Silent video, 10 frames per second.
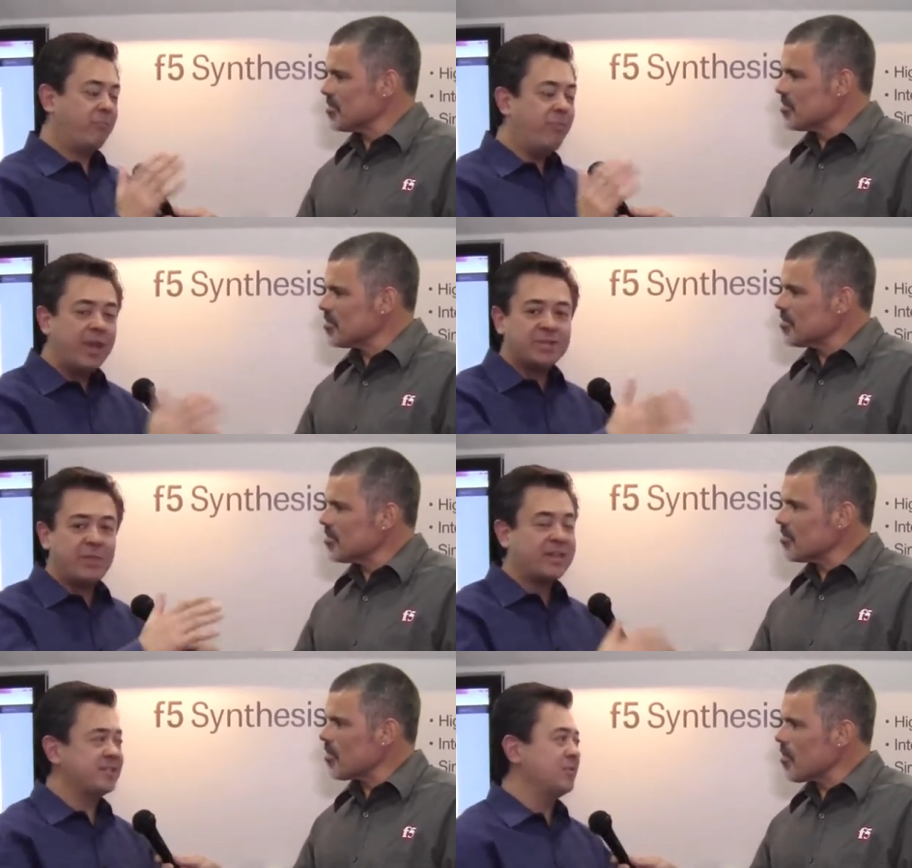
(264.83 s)
Speaker 1: biggest
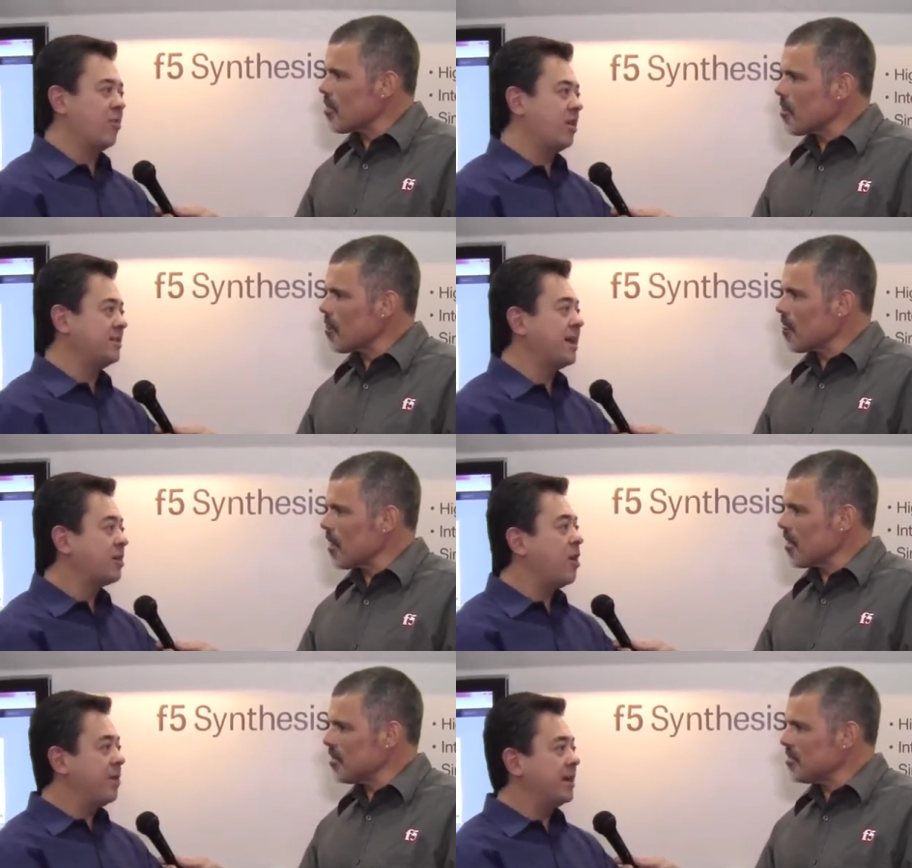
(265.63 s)
banks in the world, and I
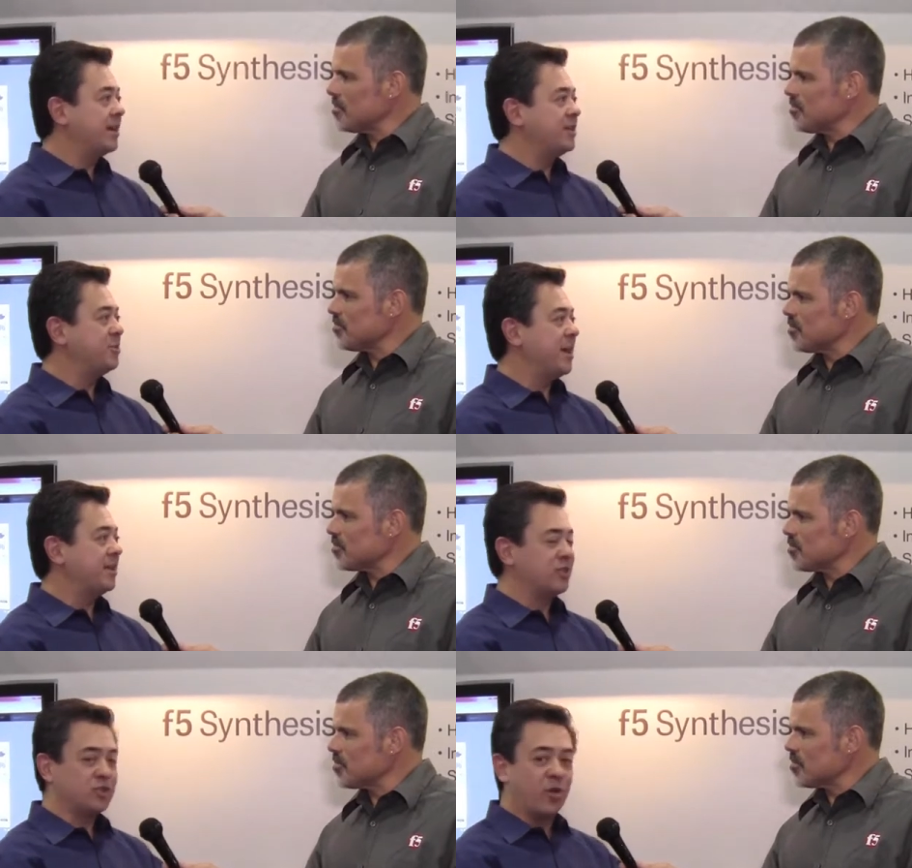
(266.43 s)
go in and I do my
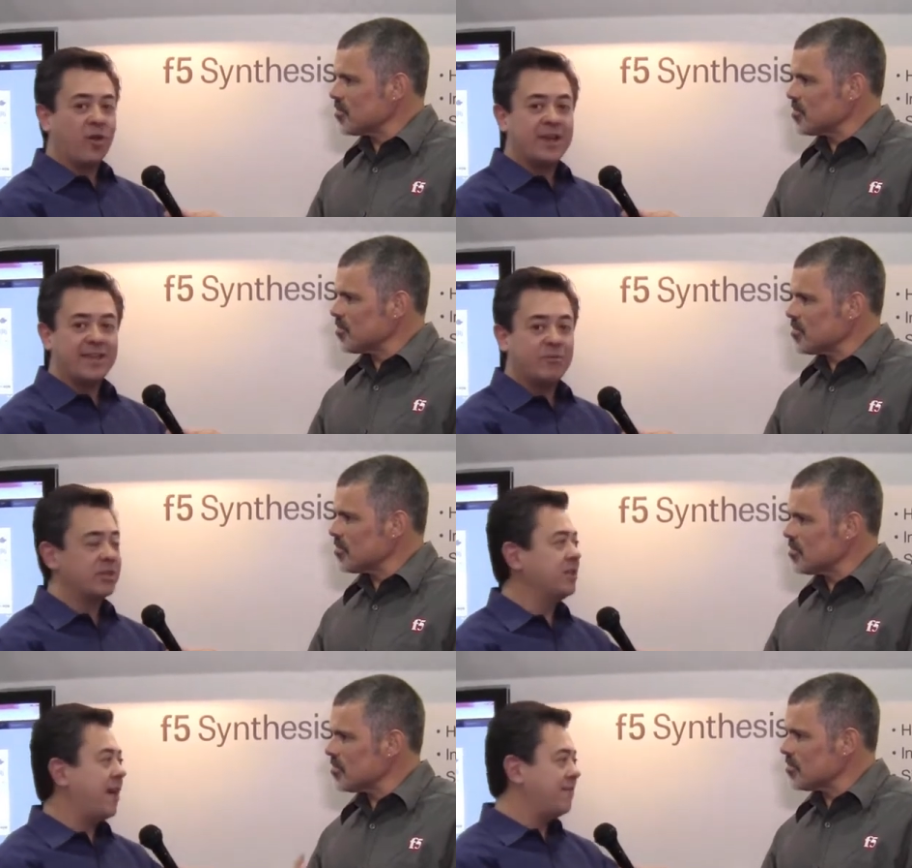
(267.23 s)
little story, and they would
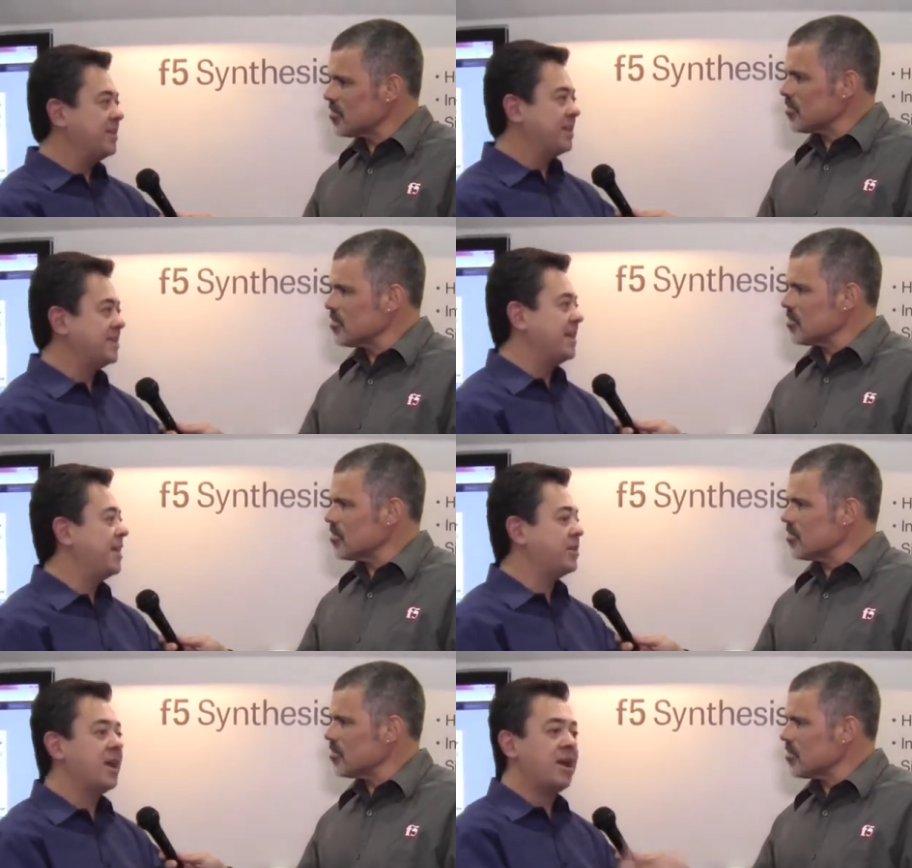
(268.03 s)
love it, and they'd say,
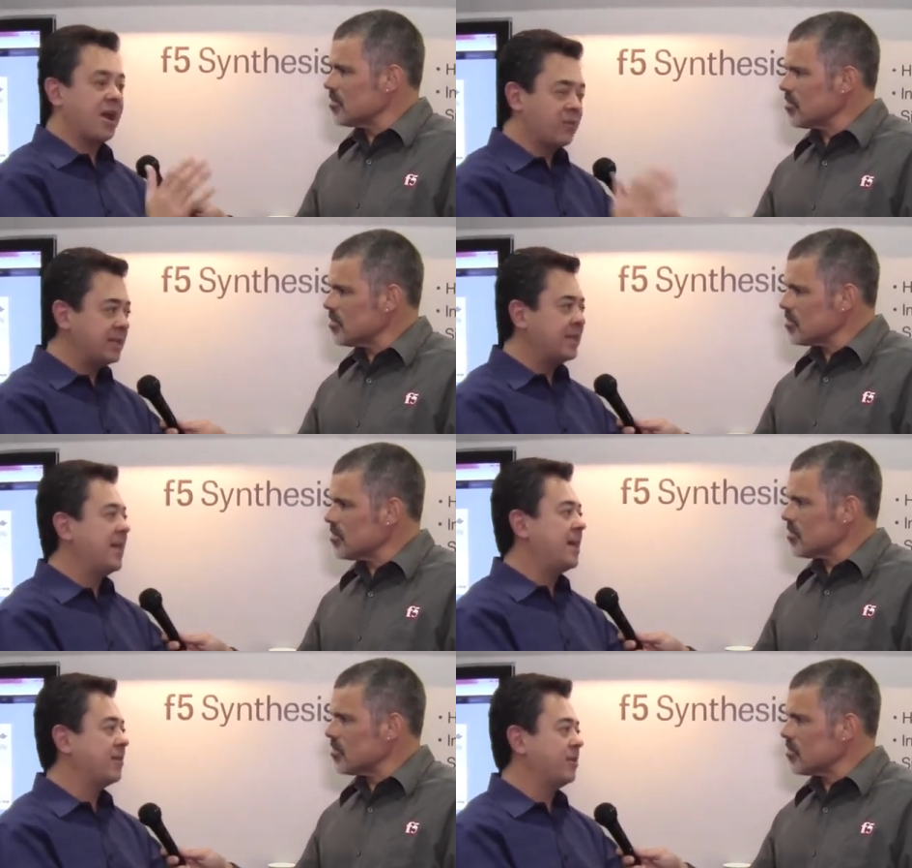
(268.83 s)
David, I really
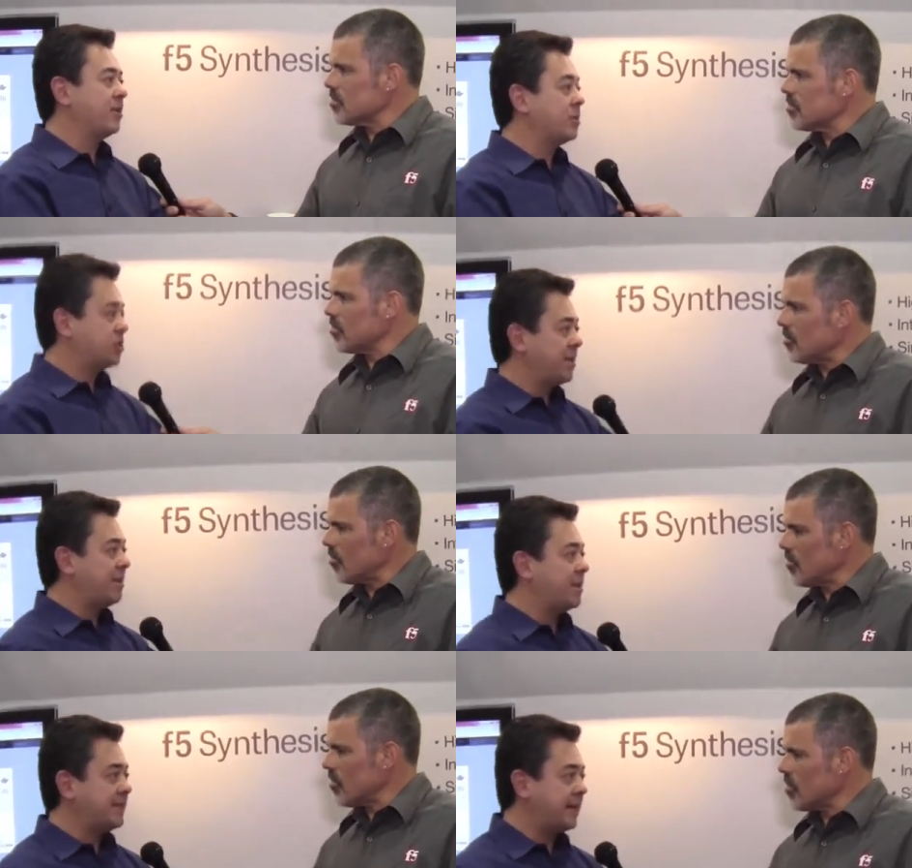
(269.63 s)
like you know what you're saying
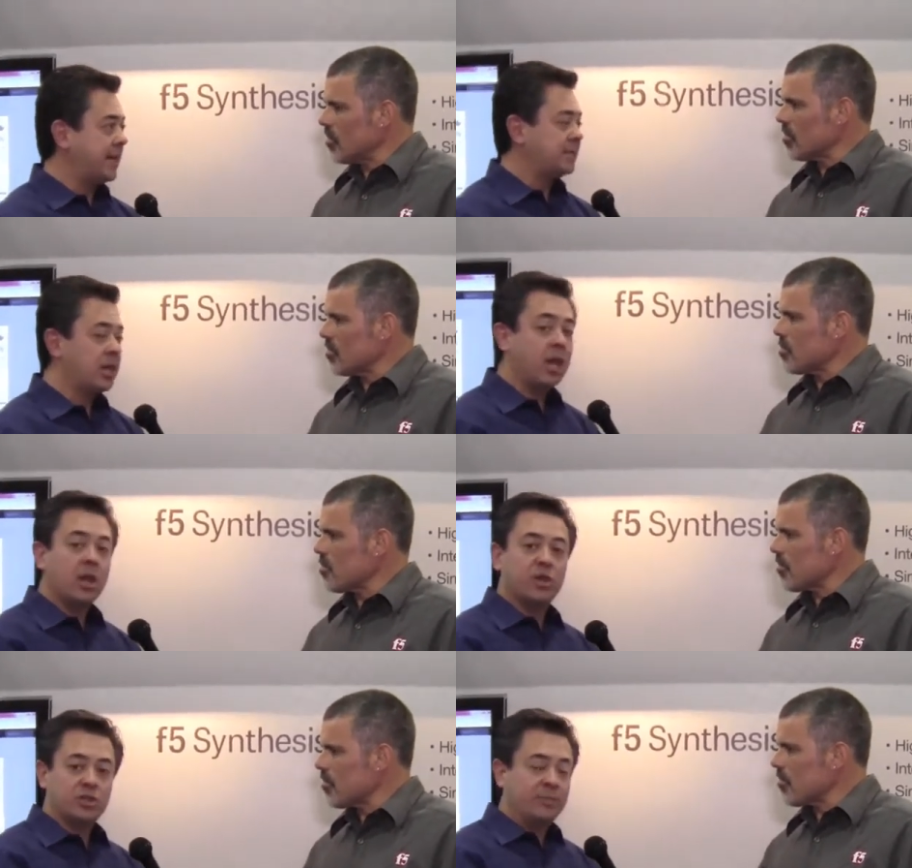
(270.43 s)
about DDoS.
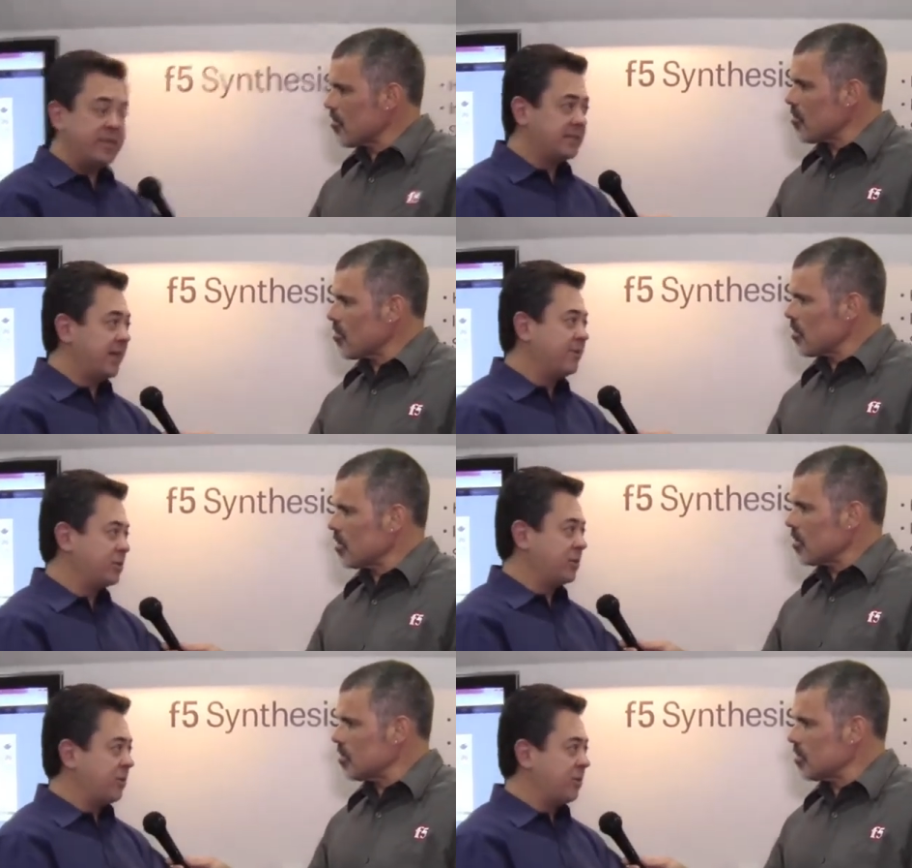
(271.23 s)
Could you please leave us with